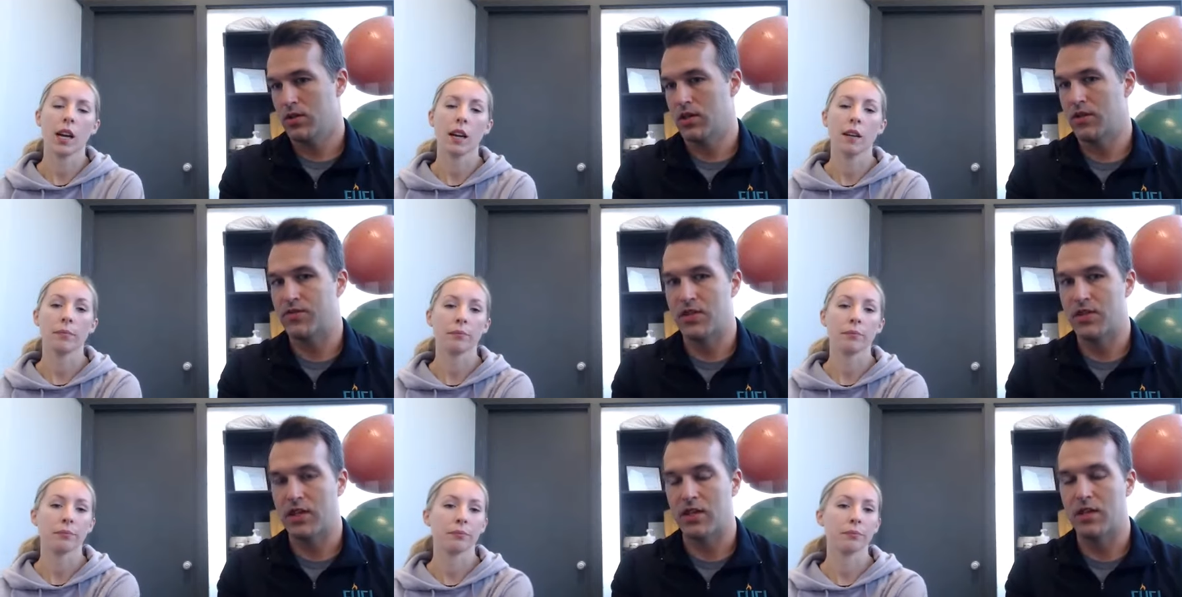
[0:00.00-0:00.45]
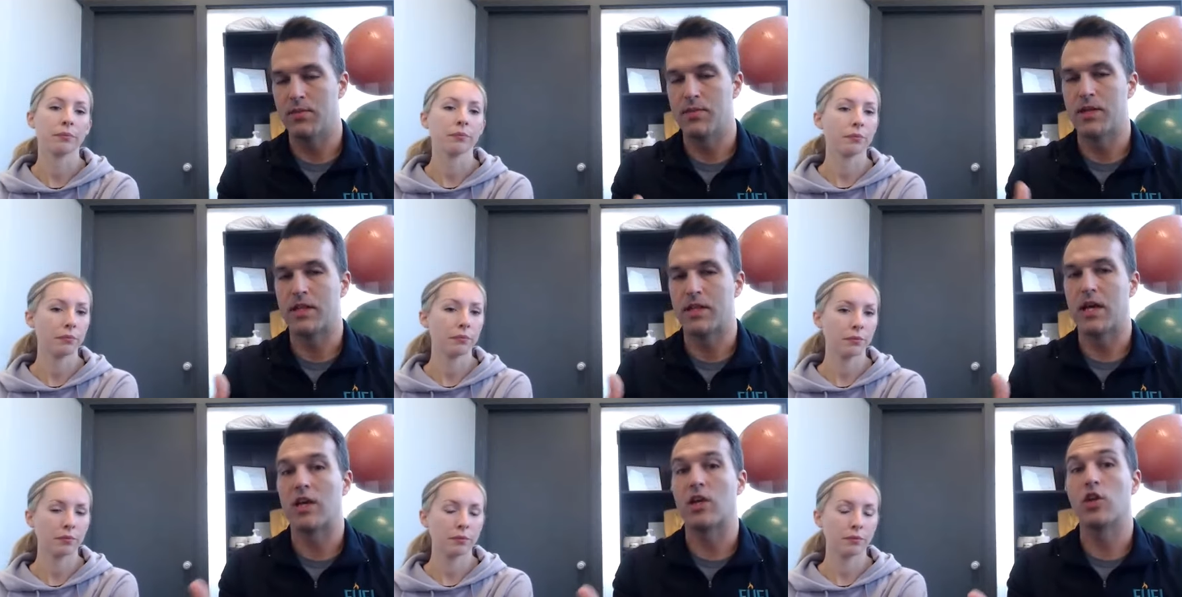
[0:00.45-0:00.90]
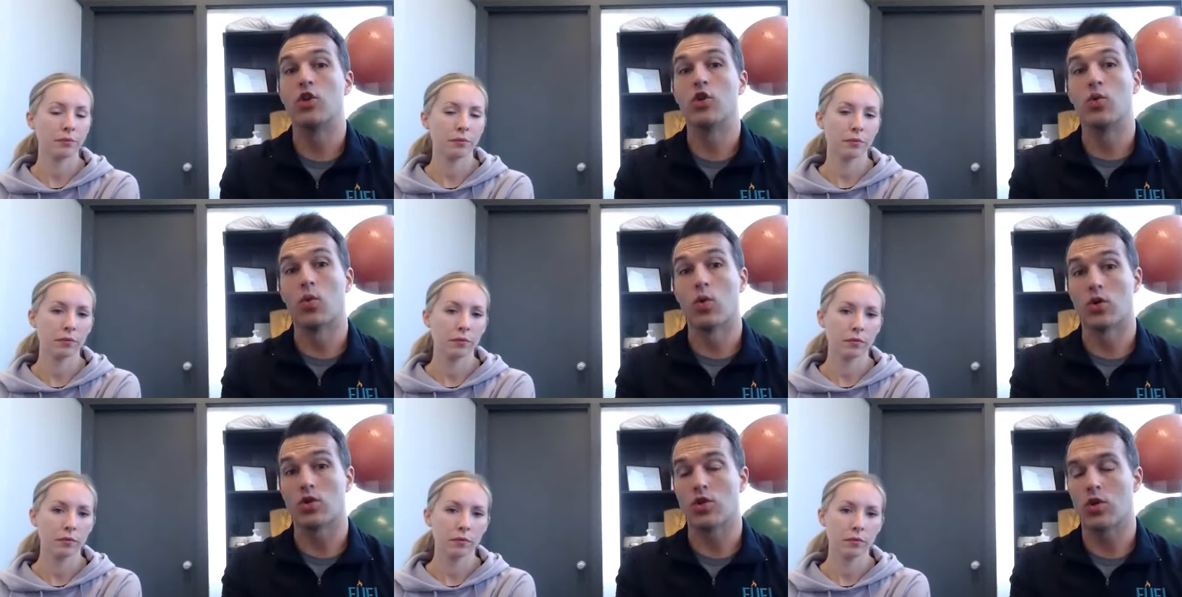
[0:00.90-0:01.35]
Speaker 1: lifting limit that
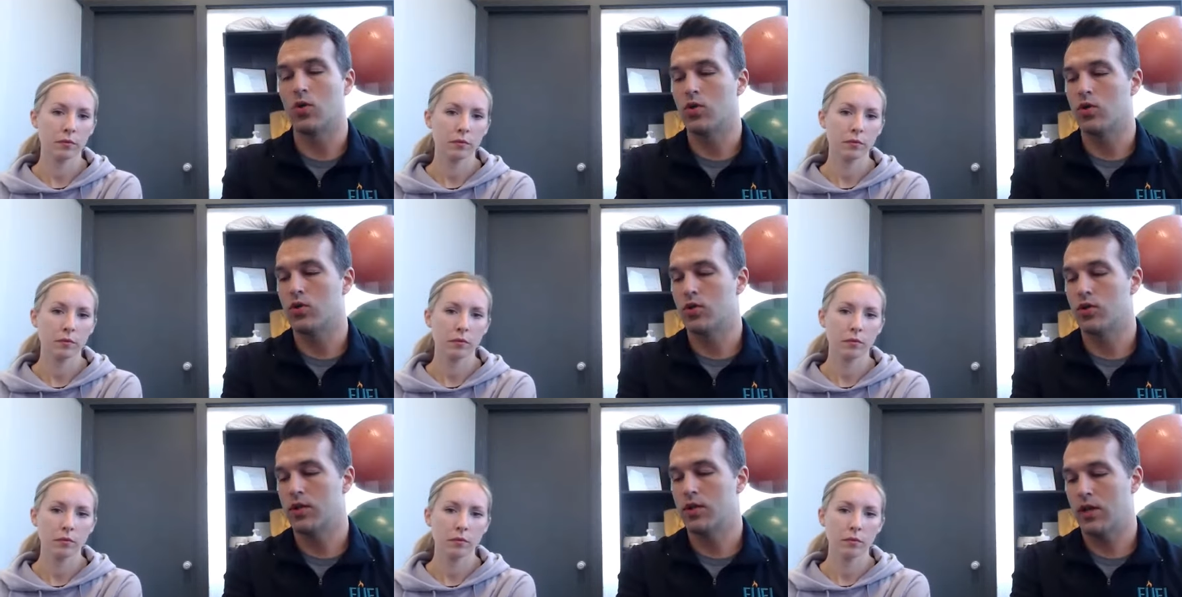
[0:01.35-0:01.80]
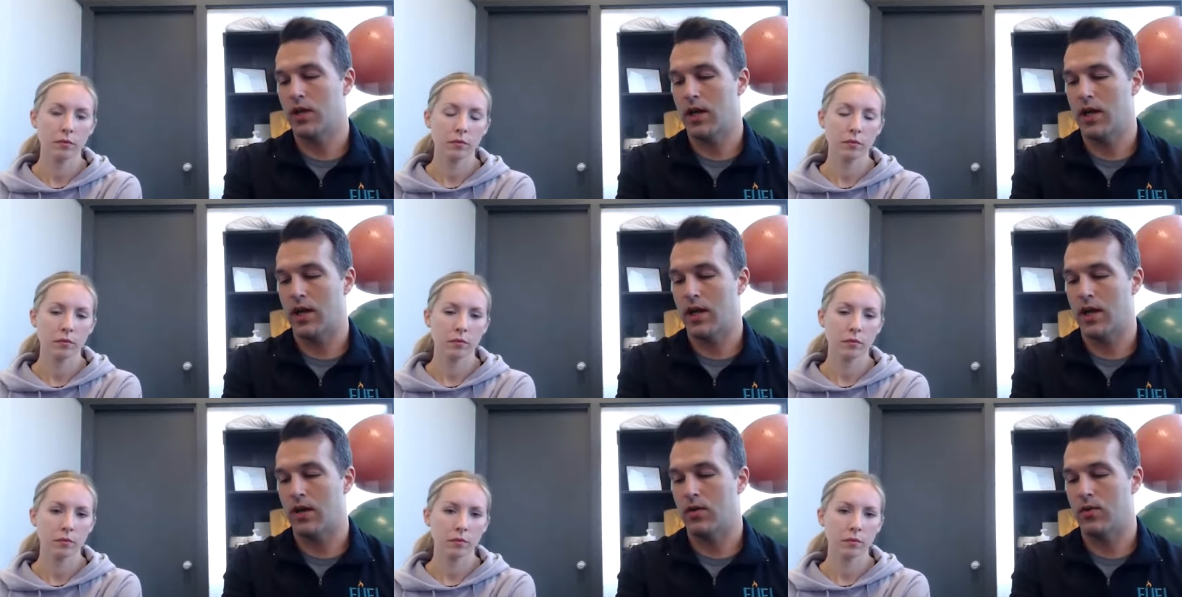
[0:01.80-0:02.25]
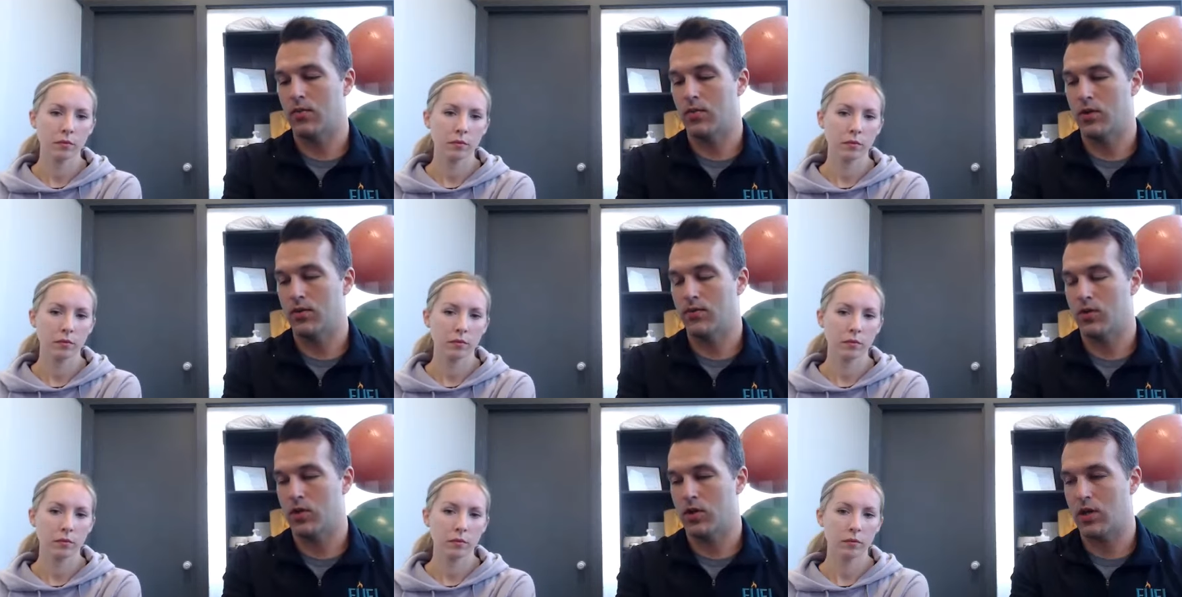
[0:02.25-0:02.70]
you were told at
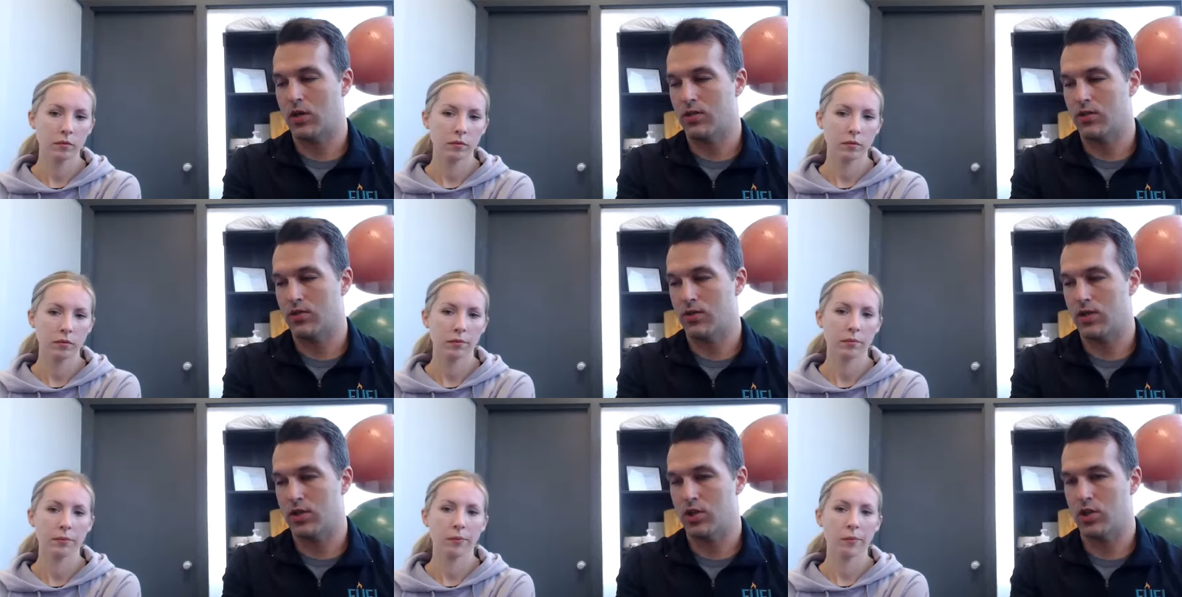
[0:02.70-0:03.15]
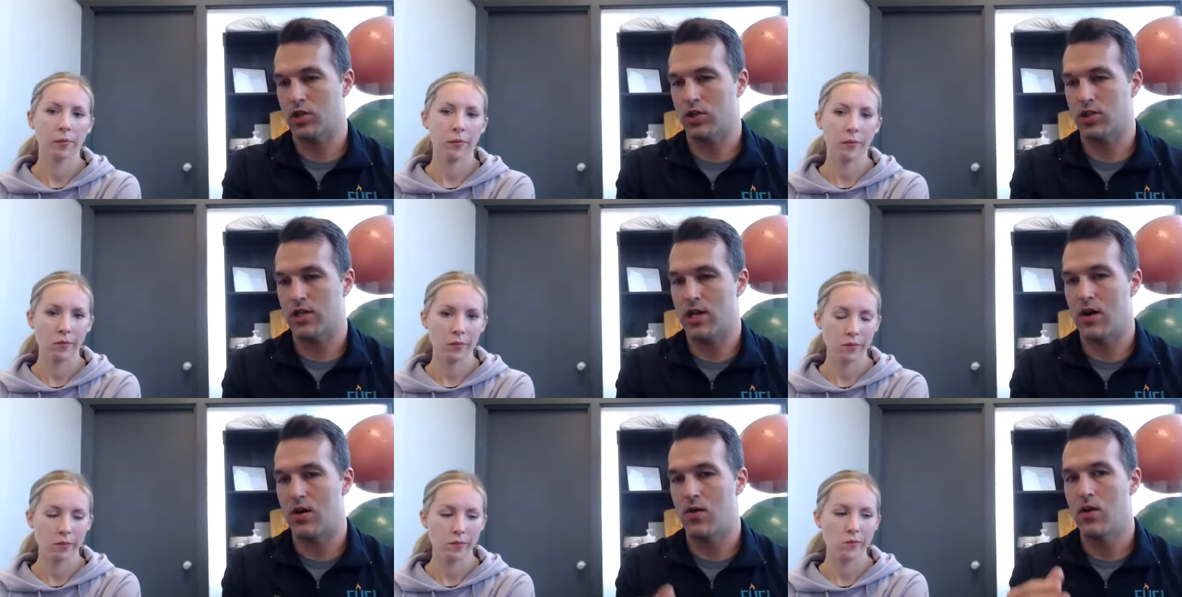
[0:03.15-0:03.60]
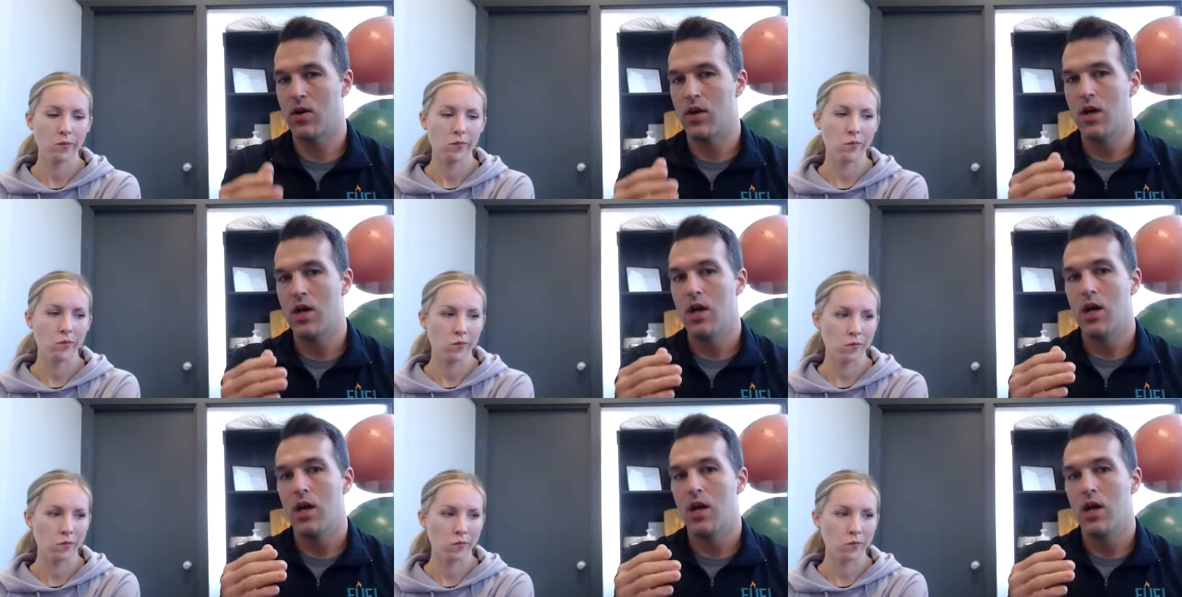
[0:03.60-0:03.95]
one of your consultations. Now,